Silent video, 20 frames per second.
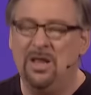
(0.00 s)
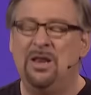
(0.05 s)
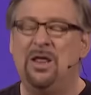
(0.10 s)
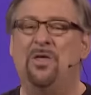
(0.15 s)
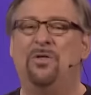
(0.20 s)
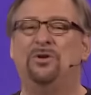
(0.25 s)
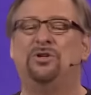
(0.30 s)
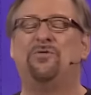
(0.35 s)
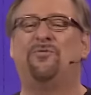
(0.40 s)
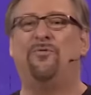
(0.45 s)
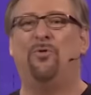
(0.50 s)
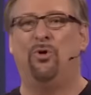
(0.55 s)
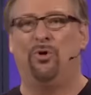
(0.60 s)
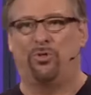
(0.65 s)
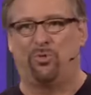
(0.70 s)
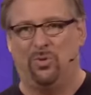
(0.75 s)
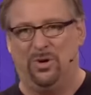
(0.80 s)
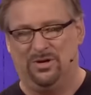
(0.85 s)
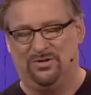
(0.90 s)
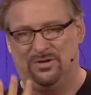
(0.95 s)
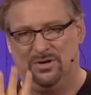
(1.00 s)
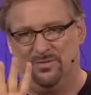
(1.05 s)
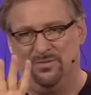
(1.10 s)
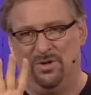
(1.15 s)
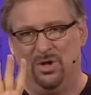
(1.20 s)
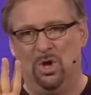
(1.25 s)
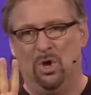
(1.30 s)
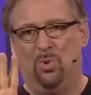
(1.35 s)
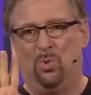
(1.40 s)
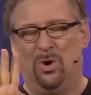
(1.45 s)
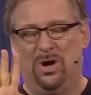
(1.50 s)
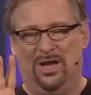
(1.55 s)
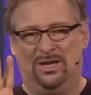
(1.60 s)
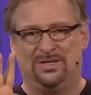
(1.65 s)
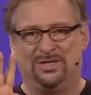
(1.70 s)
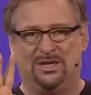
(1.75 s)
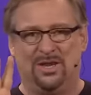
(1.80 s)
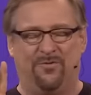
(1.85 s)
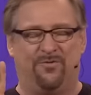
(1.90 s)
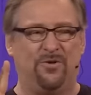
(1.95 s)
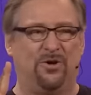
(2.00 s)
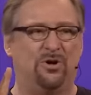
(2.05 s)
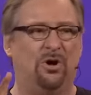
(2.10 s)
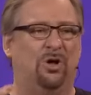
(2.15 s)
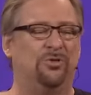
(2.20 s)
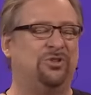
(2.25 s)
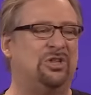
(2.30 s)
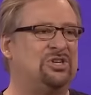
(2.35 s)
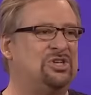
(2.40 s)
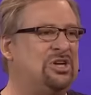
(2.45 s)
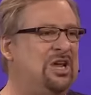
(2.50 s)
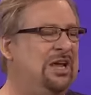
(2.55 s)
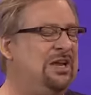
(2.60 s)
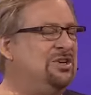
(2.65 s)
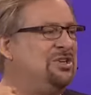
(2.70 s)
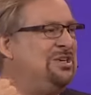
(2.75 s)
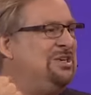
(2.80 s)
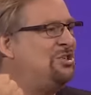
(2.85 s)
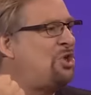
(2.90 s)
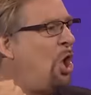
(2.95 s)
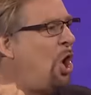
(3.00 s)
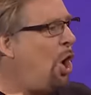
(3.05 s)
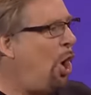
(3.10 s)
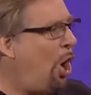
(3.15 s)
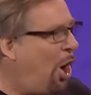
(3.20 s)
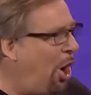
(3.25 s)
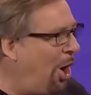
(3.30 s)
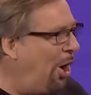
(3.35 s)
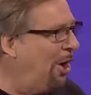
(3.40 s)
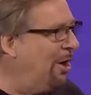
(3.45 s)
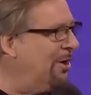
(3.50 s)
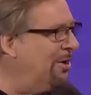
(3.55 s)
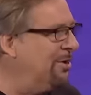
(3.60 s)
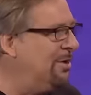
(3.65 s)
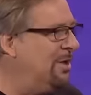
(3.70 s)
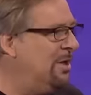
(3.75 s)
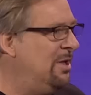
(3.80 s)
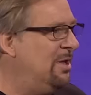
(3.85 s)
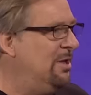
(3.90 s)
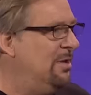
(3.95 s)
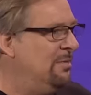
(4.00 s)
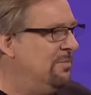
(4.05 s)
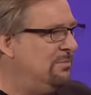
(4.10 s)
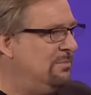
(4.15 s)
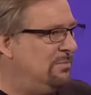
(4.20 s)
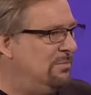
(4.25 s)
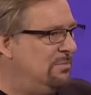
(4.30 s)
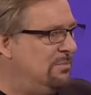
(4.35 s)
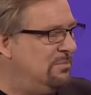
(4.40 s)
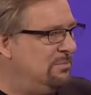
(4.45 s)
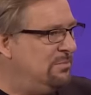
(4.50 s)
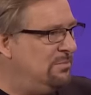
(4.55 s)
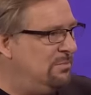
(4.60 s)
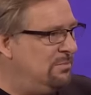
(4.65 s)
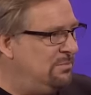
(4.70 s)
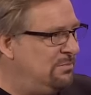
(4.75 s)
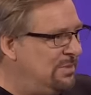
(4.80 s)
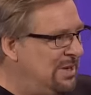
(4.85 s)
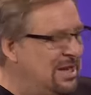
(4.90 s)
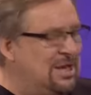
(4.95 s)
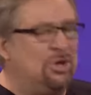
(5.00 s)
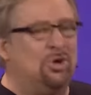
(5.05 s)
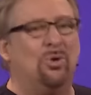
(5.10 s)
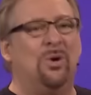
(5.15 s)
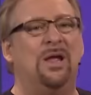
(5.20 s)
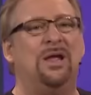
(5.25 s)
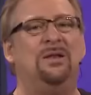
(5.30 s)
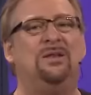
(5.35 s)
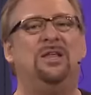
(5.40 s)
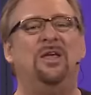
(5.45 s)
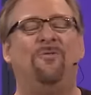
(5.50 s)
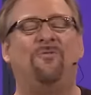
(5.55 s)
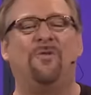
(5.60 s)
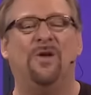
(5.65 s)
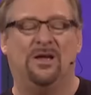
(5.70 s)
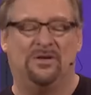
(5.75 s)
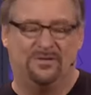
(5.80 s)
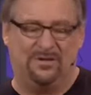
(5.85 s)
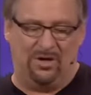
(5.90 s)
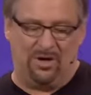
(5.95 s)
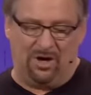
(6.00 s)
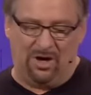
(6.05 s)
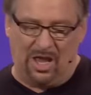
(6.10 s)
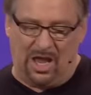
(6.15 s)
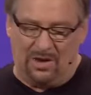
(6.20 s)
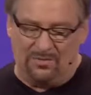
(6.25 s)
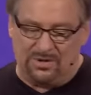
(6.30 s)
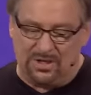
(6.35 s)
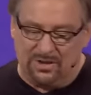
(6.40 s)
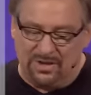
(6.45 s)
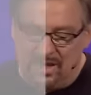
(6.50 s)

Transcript: Now, there's a fourth reason why it's difficult to change these hard, ingrained defects in our lives,